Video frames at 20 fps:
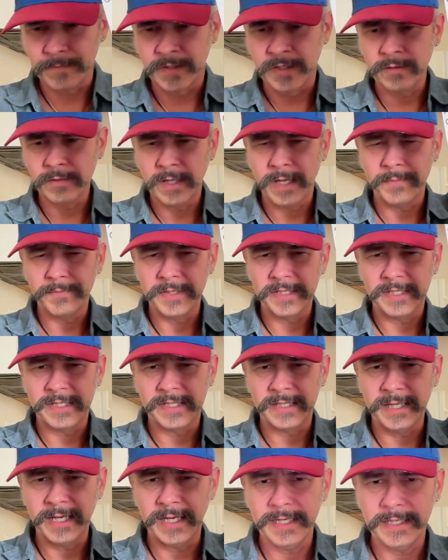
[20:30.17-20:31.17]
do let me
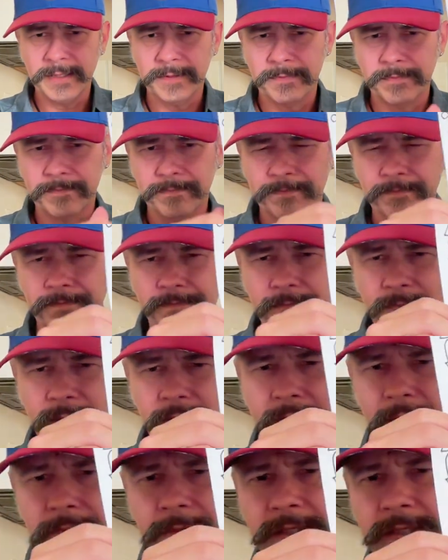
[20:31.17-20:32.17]
state
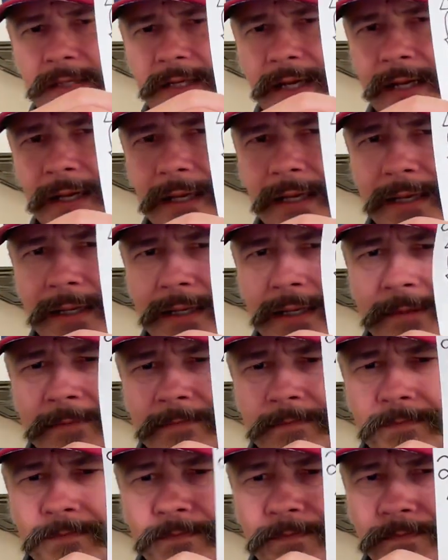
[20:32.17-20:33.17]

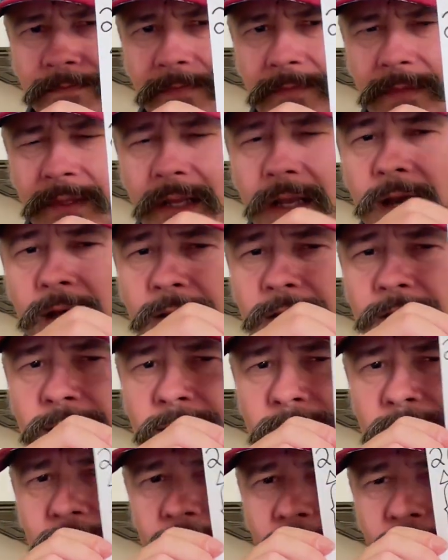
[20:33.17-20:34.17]
again. Now, this
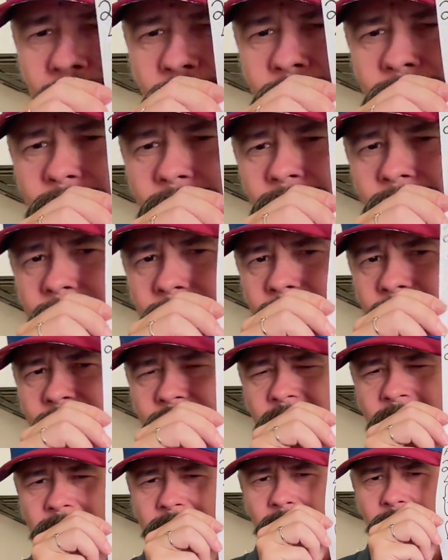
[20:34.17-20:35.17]
is a cool
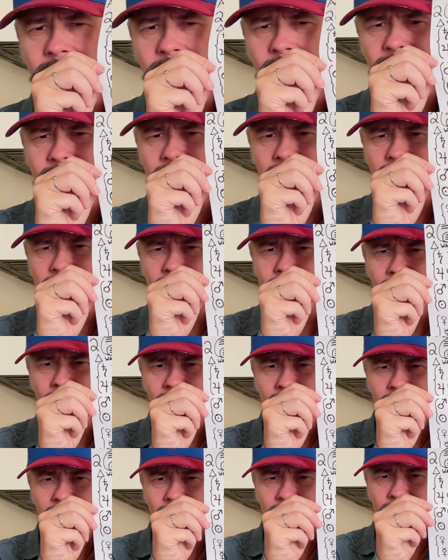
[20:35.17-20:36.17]
feature of it.
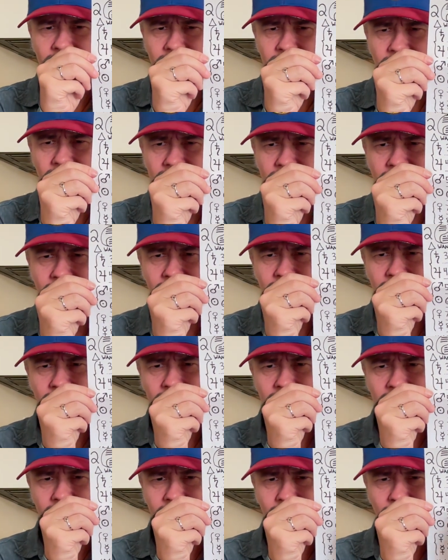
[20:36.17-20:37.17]
You see these
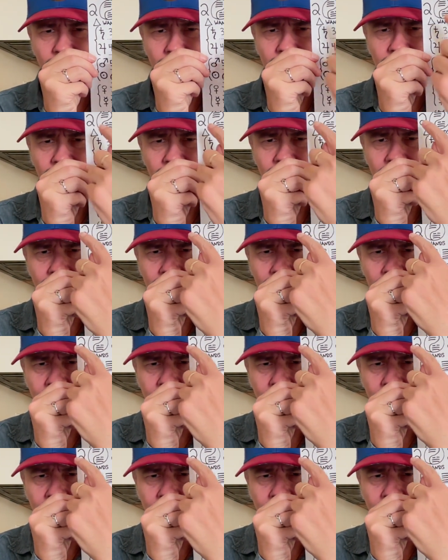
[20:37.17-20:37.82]
deuces, 4 deuces